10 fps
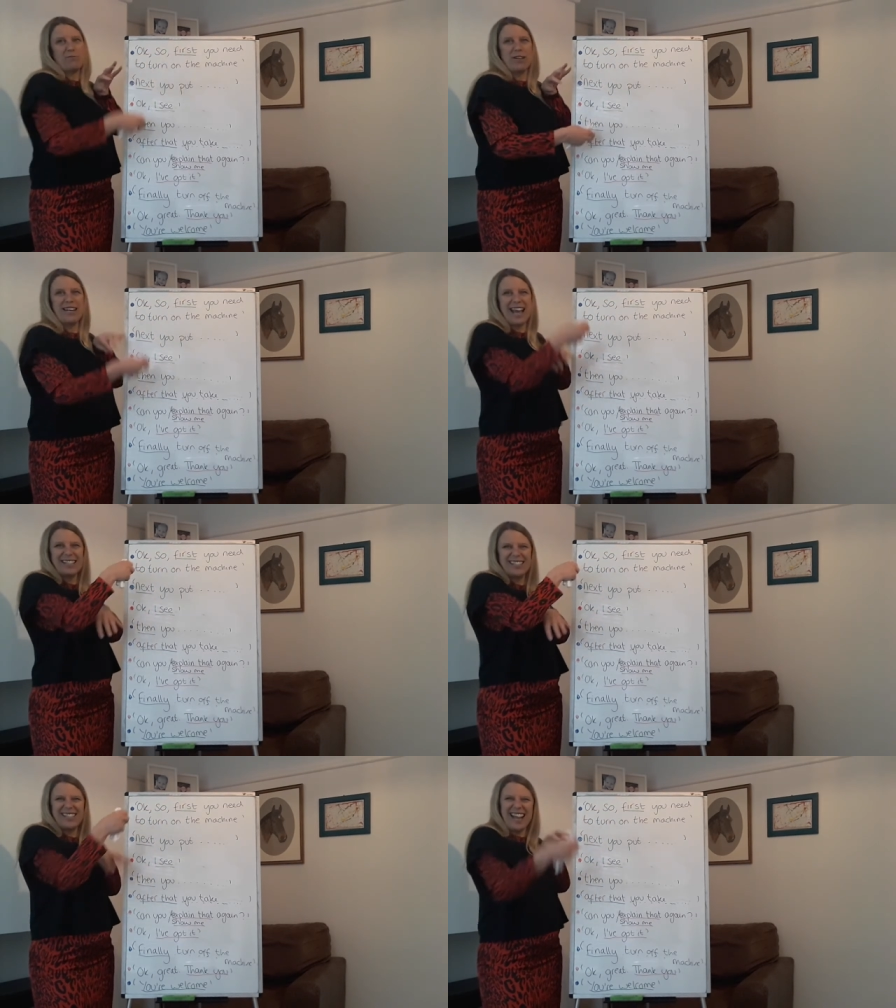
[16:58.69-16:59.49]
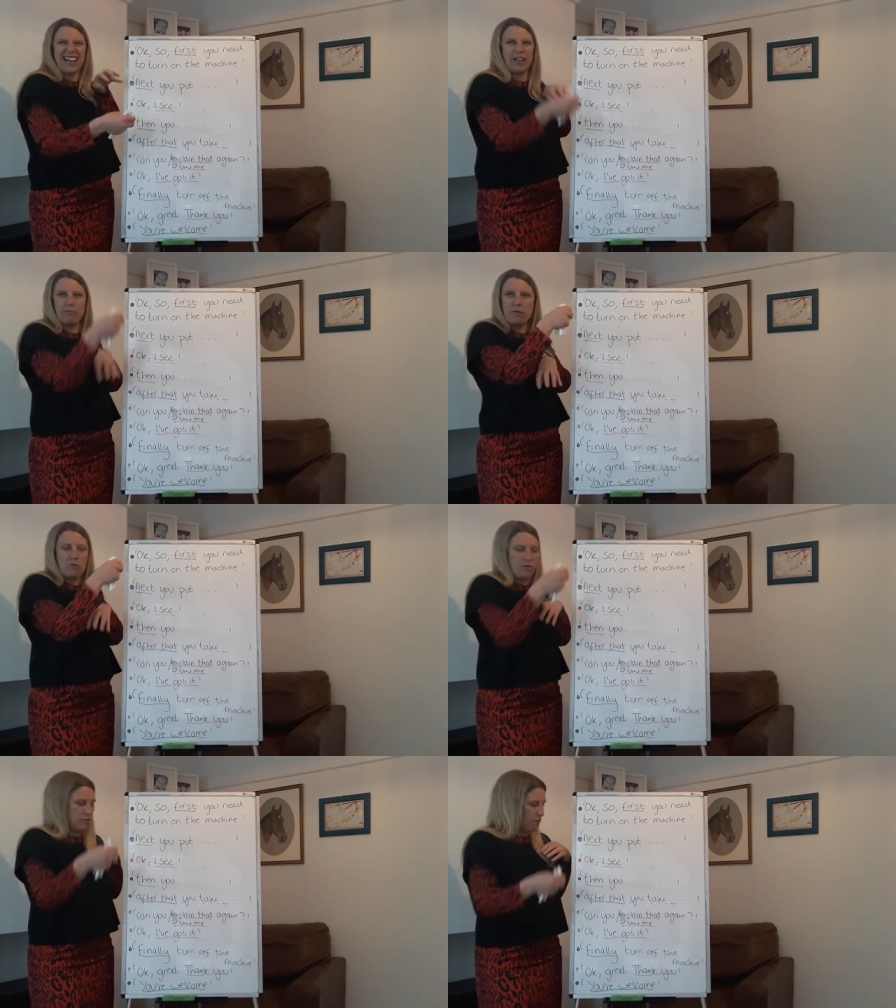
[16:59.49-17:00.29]
but next and then can be
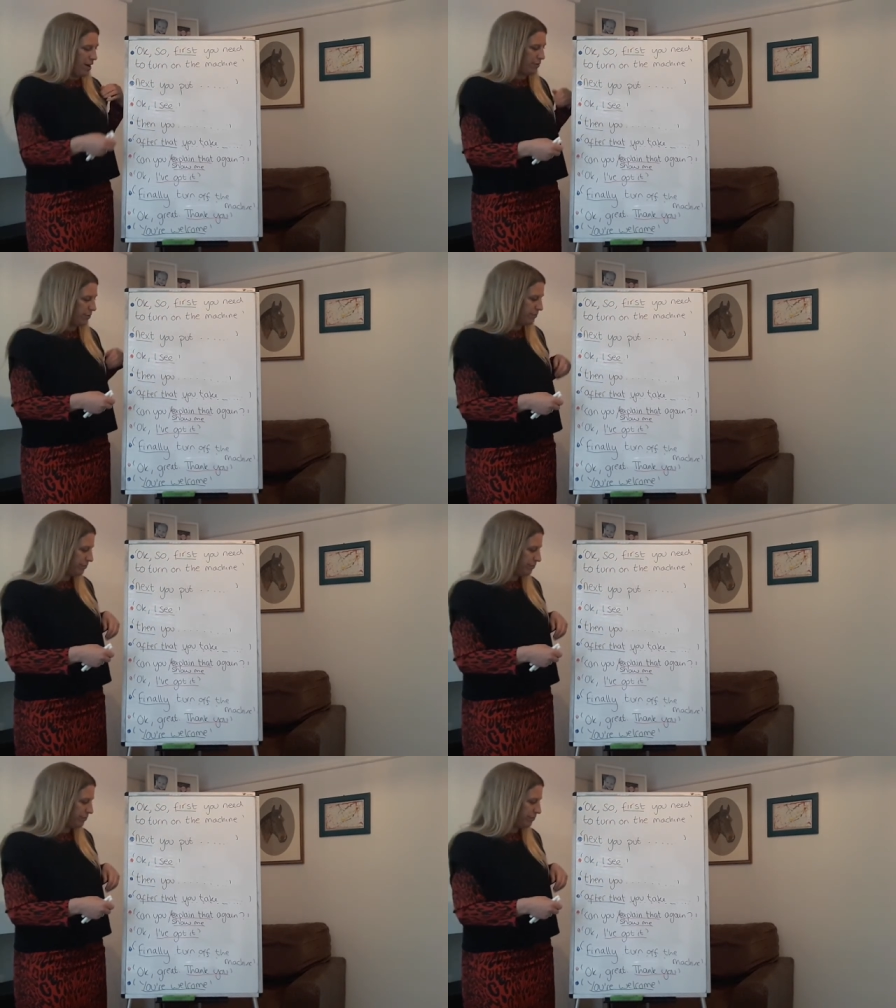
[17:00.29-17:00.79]
moved around.